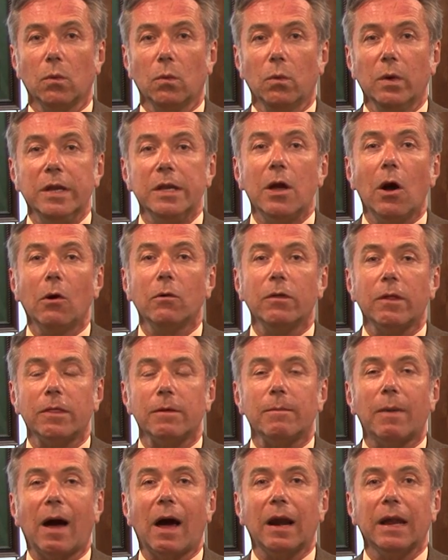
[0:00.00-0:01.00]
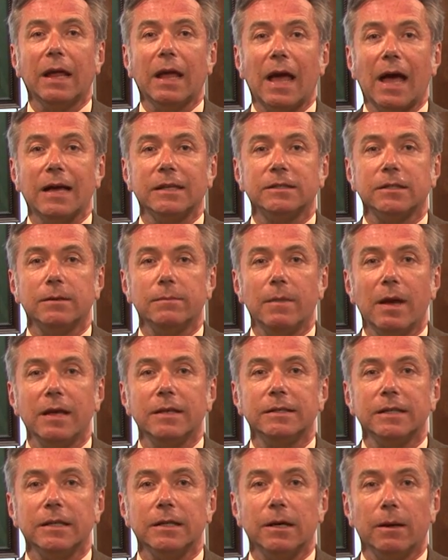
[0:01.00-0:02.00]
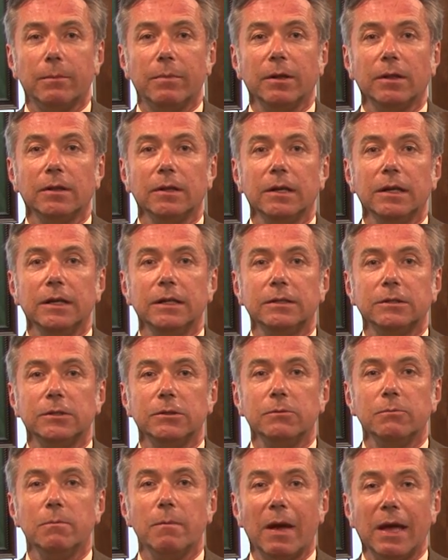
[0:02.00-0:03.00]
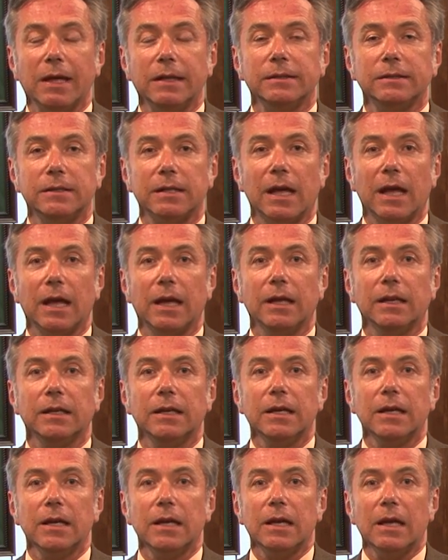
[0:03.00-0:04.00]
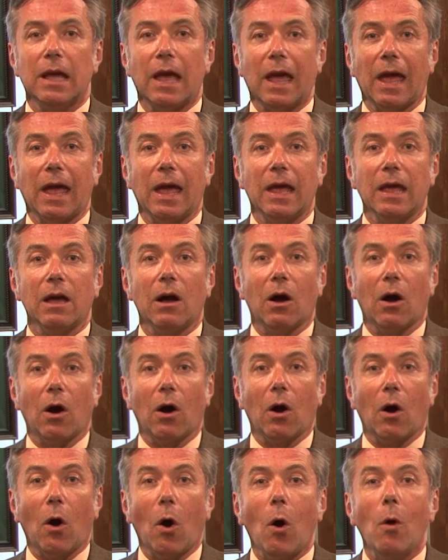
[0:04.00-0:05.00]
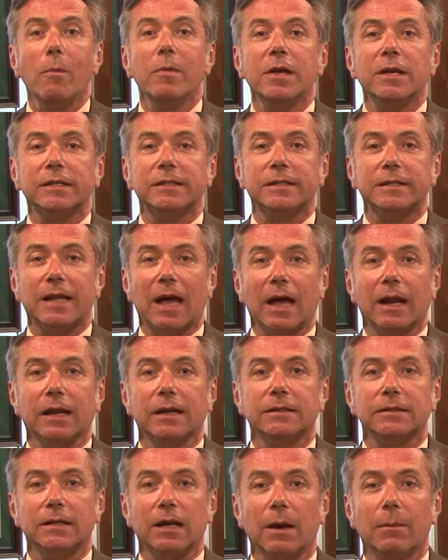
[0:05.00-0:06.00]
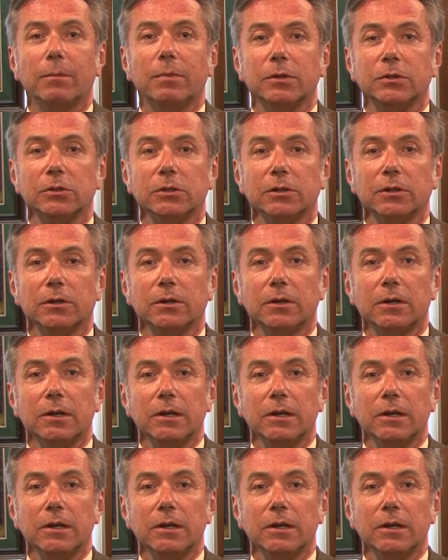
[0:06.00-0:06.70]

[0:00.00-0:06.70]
We know that the body has an amazing ability to maintain a homeostatic temperature